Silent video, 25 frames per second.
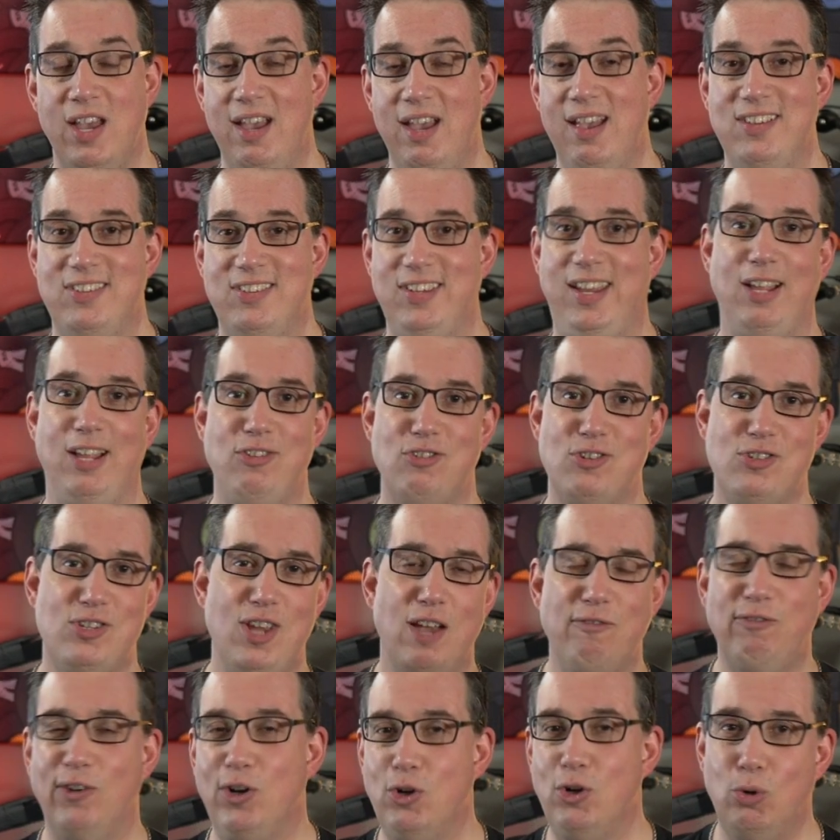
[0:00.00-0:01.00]
So get
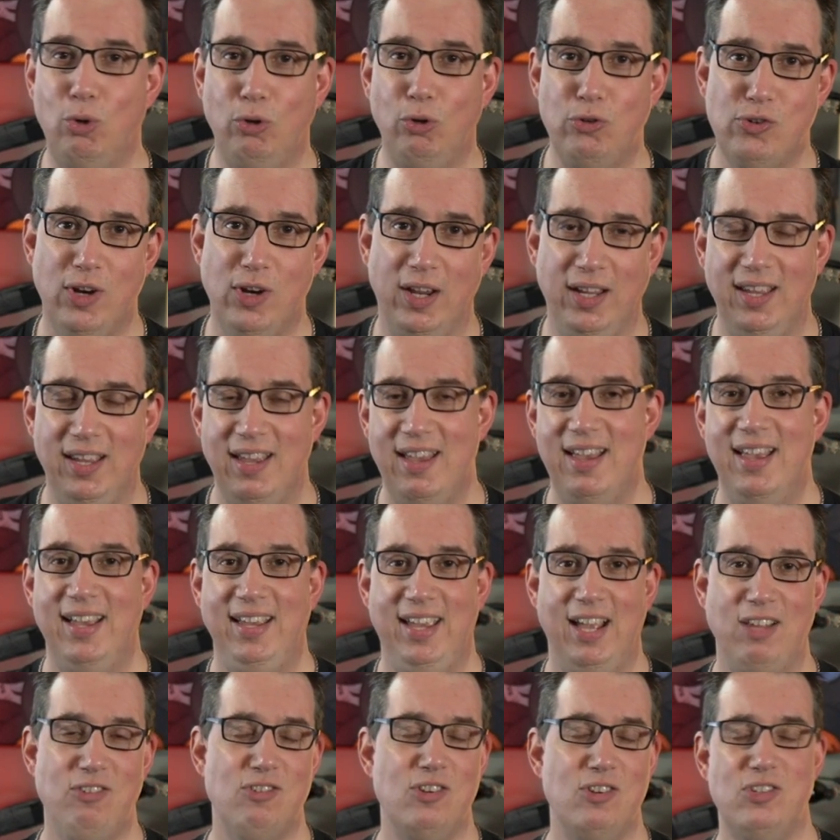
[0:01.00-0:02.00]
yourself a cool drink,
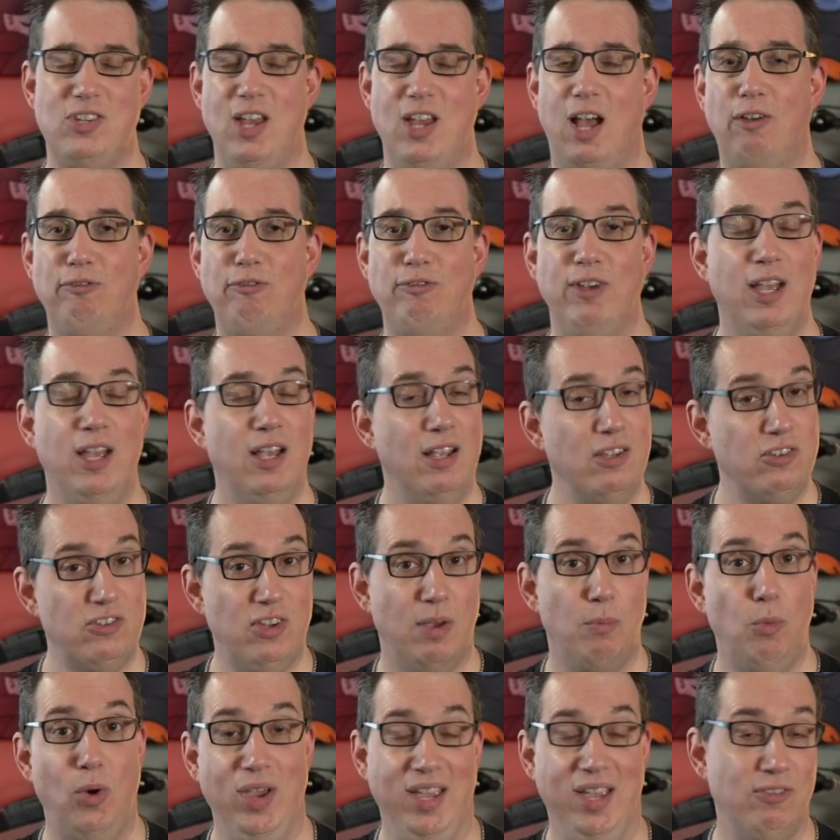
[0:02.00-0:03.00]
get yourself
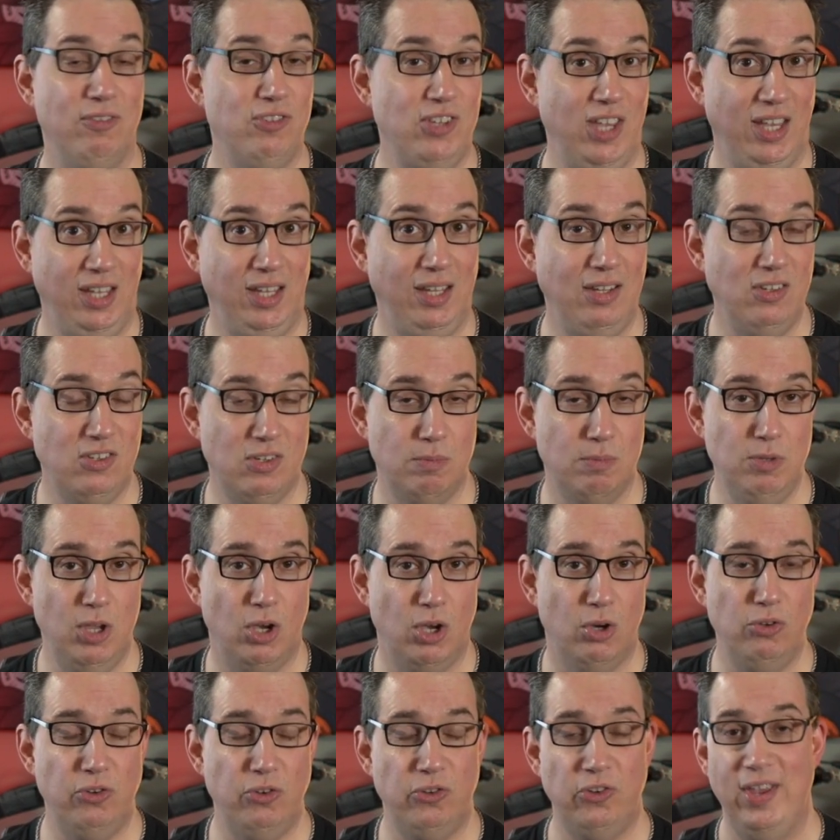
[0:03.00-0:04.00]
some way of taking some
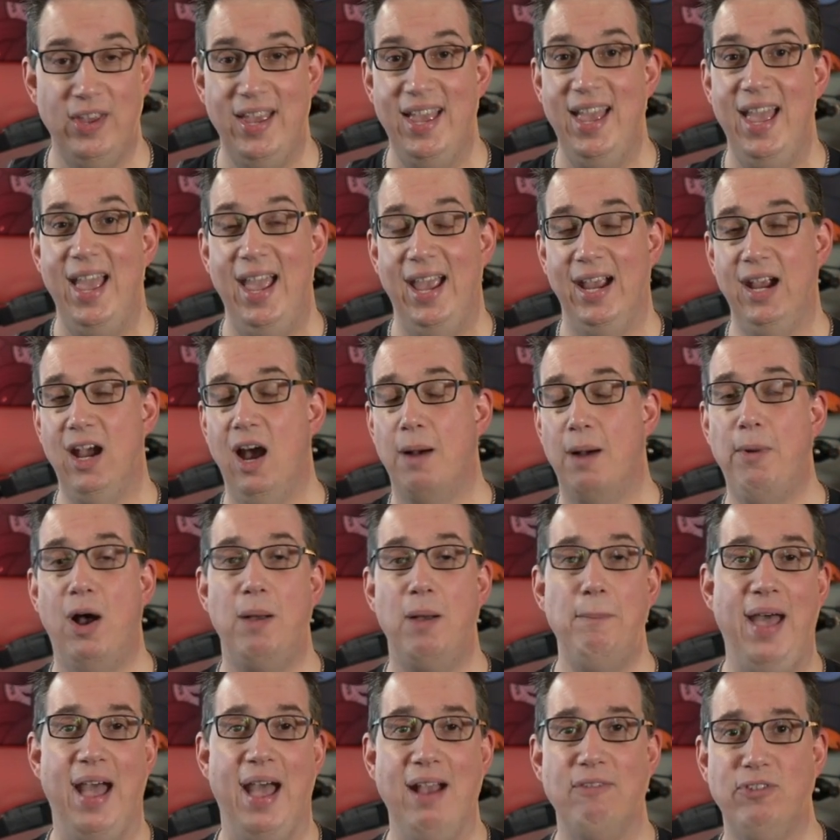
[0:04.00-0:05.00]
notes, and come on
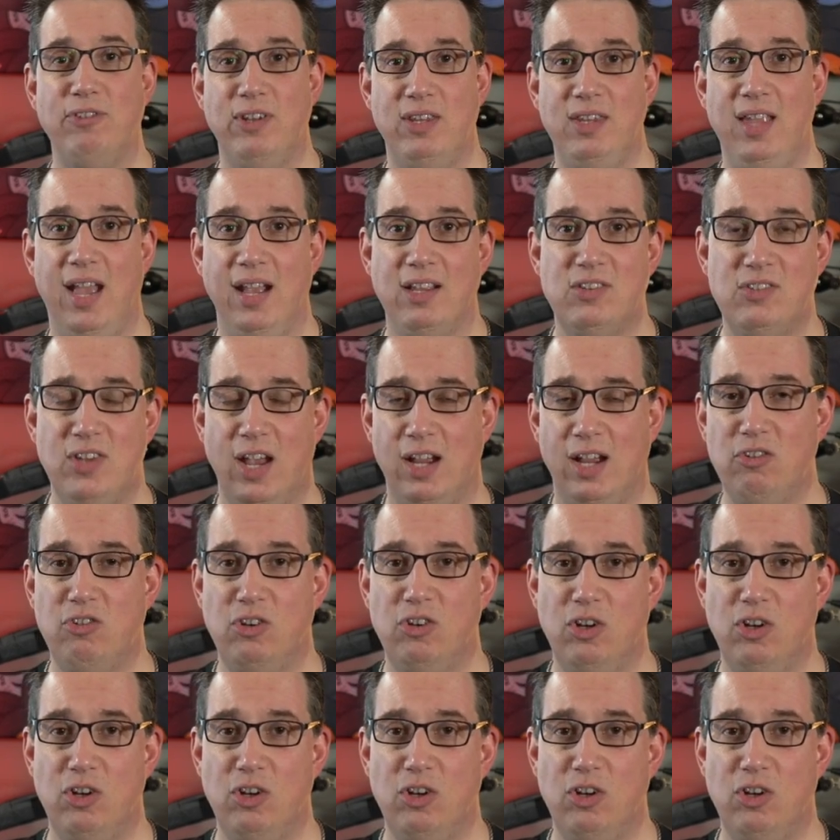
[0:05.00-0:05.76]
back for the next section.